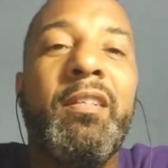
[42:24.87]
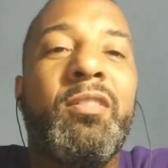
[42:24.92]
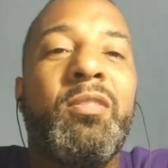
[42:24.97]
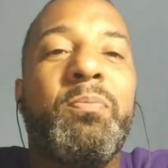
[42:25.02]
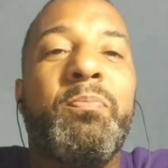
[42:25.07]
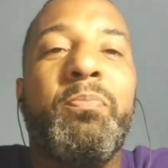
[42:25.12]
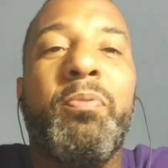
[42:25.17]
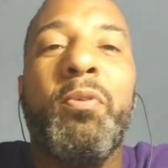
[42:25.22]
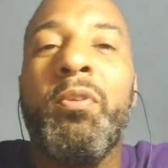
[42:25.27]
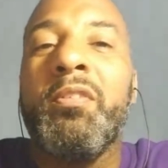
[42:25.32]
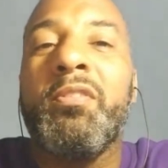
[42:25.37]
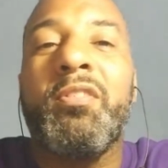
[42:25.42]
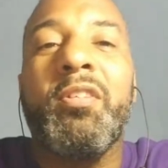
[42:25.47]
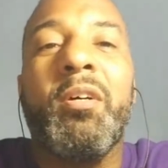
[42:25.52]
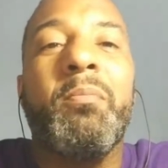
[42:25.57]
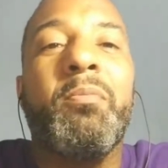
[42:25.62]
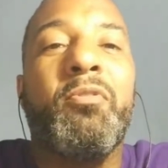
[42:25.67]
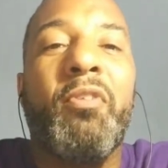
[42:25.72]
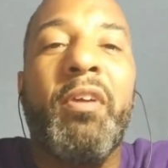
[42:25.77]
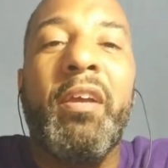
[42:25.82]
pulling something
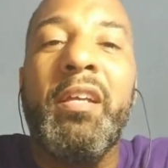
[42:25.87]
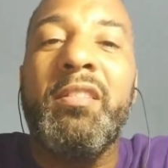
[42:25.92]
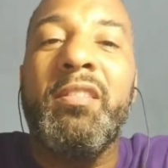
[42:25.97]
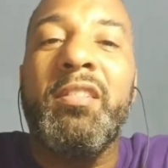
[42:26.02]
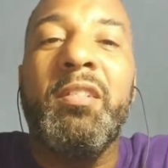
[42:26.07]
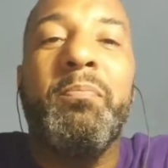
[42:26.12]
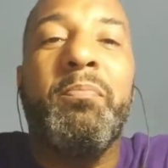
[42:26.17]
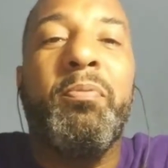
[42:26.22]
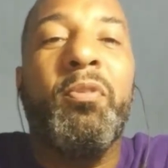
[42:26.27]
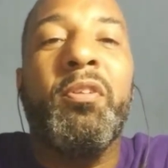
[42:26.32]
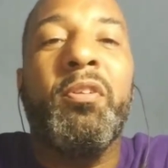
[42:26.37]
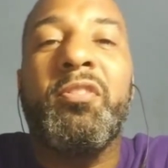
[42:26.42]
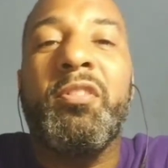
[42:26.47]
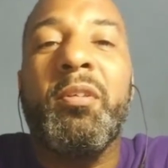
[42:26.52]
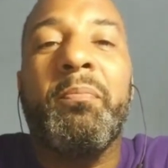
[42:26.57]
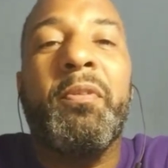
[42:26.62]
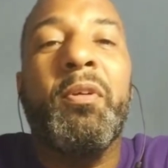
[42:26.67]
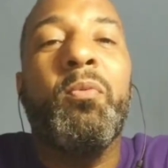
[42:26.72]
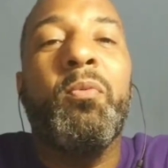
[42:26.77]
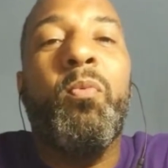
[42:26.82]
crazy, pulling
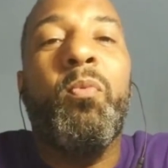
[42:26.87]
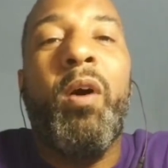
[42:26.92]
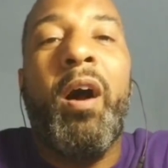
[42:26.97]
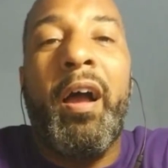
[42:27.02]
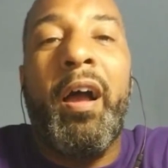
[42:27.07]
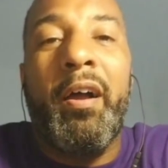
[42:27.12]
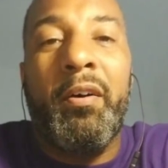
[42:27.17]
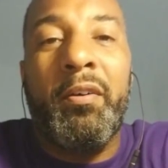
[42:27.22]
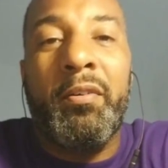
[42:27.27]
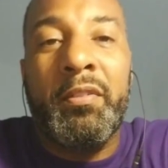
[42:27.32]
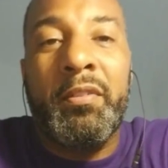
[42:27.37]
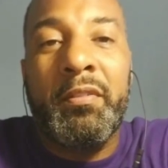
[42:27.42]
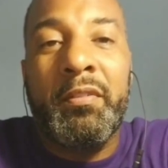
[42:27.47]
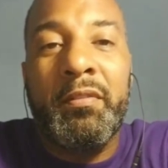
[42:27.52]
something wild.